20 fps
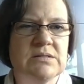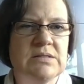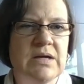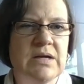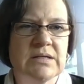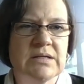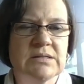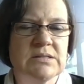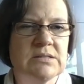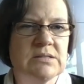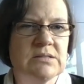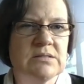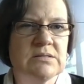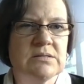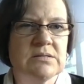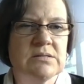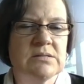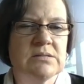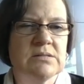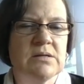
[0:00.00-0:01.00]

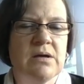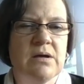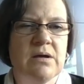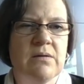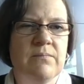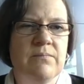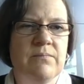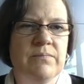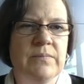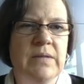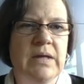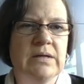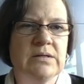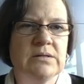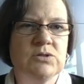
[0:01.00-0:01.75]
texts, um,